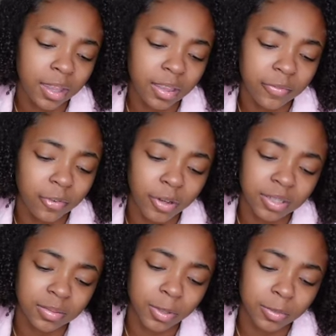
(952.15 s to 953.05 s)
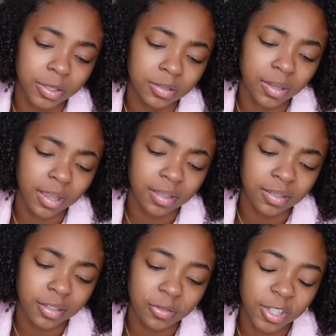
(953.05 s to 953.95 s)
then voice memo I guess
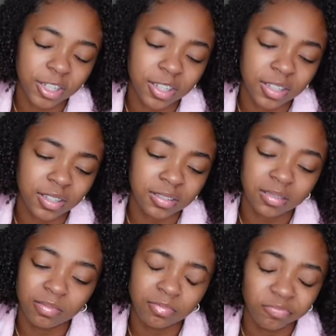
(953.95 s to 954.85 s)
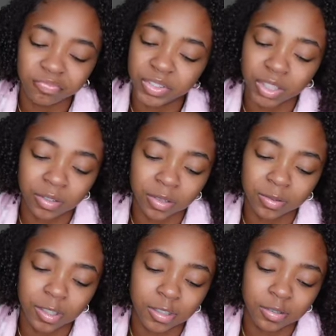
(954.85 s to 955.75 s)
that's what it is
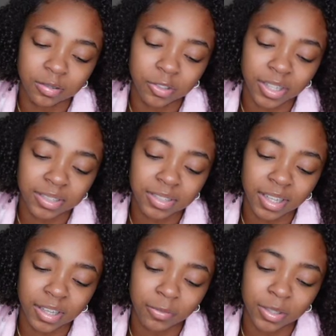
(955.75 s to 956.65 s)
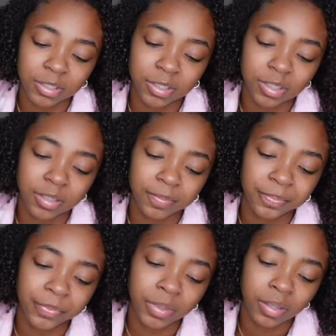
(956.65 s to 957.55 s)
don't know translate widget
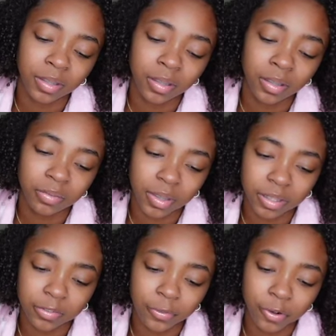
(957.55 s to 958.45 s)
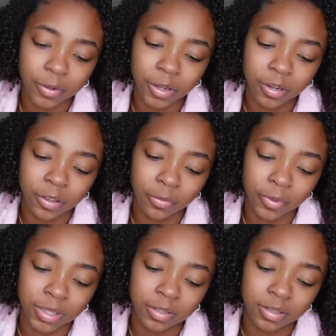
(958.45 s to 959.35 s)
that's for the
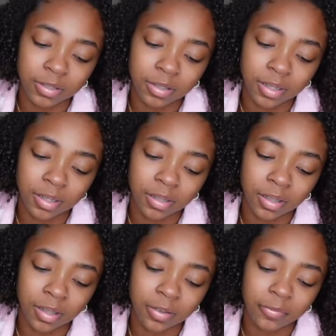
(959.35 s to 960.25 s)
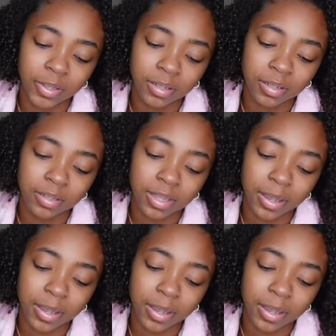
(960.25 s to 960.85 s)
widgets thing. Fitness